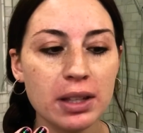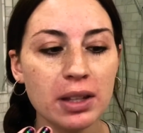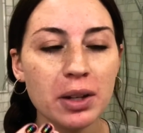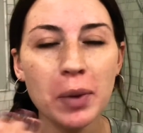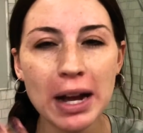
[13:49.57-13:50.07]

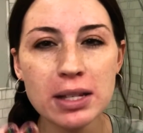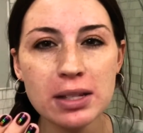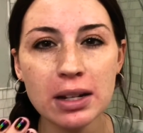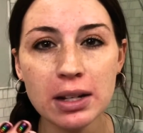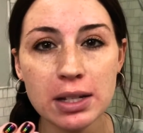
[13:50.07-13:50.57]
your wax isn't
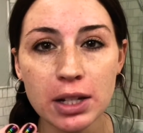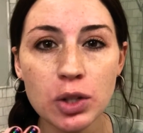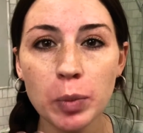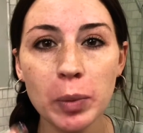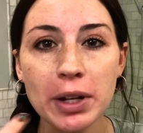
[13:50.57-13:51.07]
gonna stick
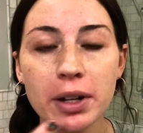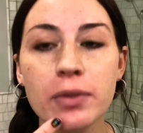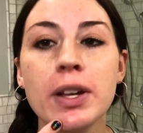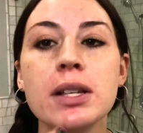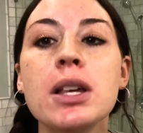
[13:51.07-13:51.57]
super well to your
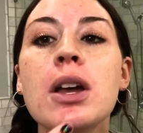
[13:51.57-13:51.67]
face.